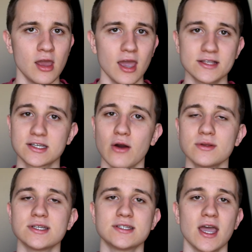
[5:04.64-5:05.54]
It's going
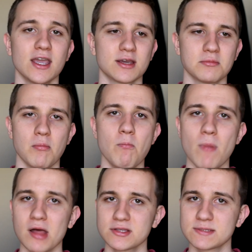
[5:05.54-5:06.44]
to take
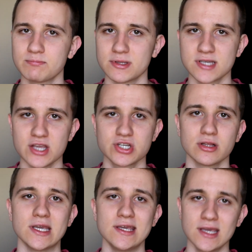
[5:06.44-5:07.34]
months,
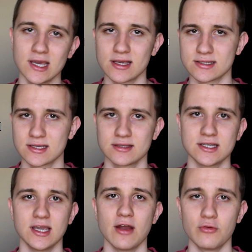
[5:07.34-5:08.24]
potentially years to
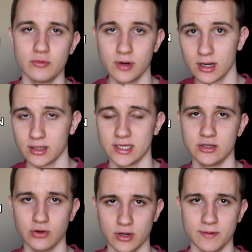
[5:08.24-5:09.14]
get really
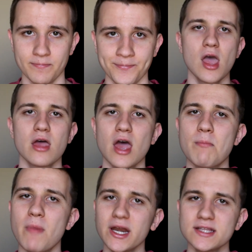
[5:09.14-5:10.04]
good.
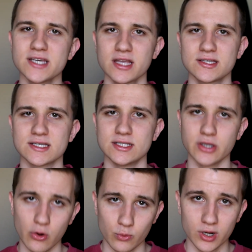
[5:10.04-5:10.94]
And many dancers
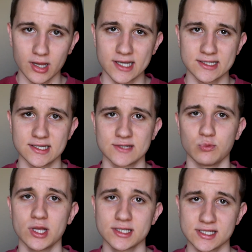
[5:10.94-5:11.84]
don't realize this
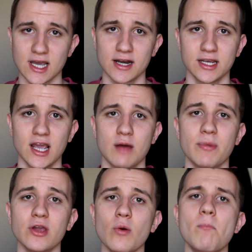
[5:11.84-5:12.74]
when starting out,
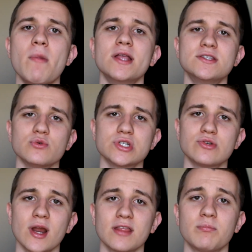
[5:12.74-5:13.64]
but your mental
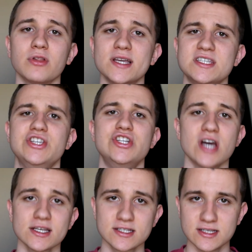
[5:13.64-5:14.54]
strength plays
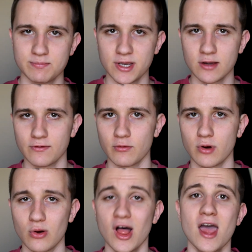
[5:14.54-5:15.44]
just as big of a
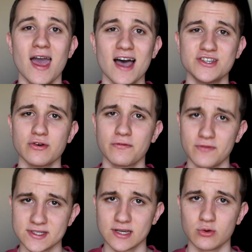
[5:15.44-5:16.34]
role as your
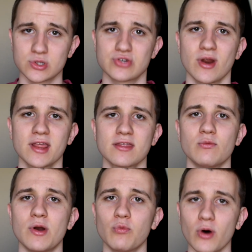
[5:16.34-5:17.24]
physical strength
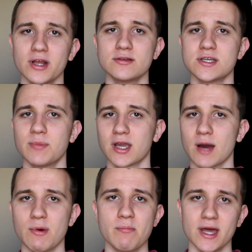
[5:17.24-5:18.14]
when wanting to
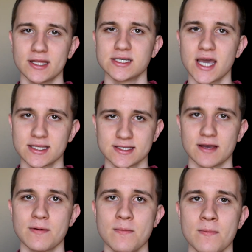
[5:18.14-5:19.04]
become a better
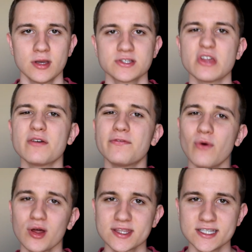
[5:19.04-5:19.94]
dancer. So the
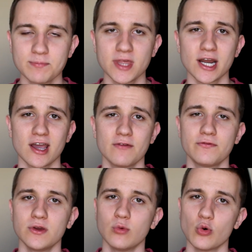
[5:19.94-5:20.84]
fourth tip that I have
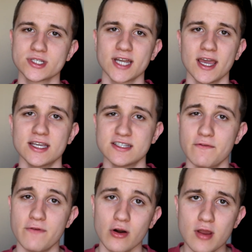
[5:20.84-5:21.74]
for you all today is a
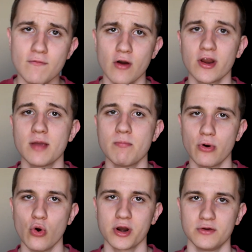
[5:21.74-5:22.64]
very, very
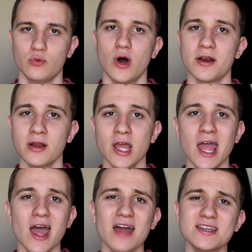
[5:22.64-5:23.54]
important one.
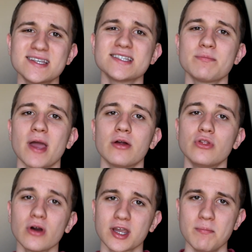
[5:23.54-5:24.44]
And this is about
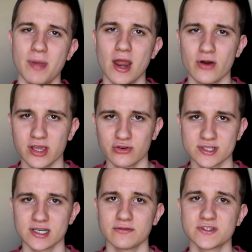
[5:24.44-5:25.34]
not comparing
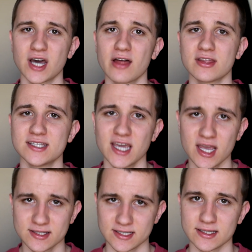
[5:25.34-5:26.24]
yourself to other
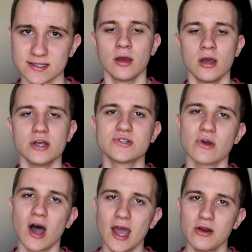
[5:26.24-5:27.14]
dancers. So
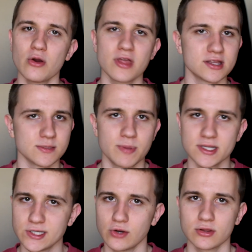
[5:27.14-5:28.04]
I know that
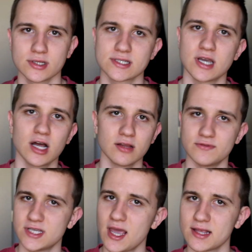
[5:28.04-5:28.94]
depending on the style of
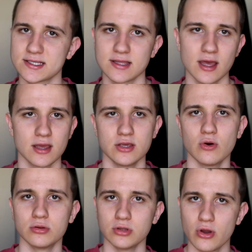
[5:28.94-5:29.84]
dance that
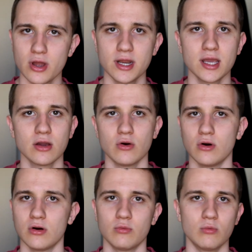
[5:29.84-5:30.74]
you're learning
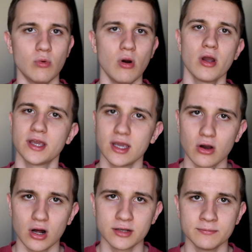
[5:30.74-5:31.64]
or working
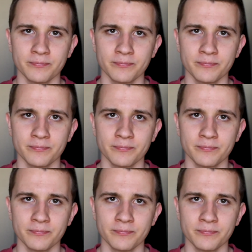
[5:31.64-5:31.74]
on,